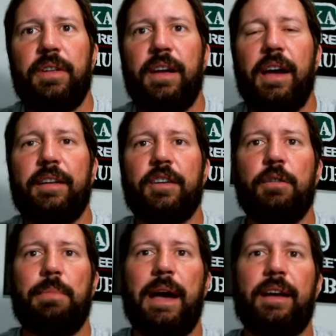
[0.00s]
they had to go
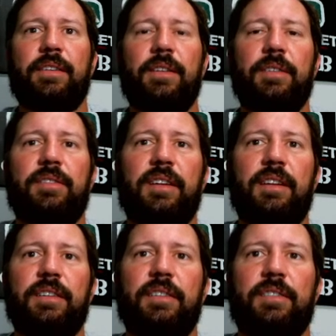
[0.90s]
back to their
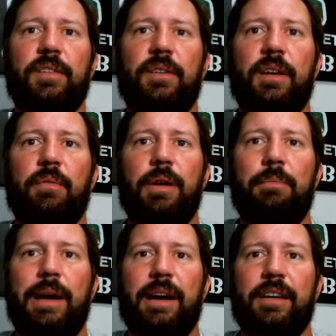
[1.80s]
standards, so it
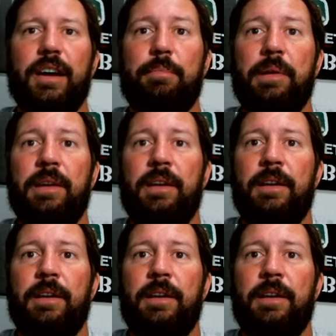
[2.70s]
went back up.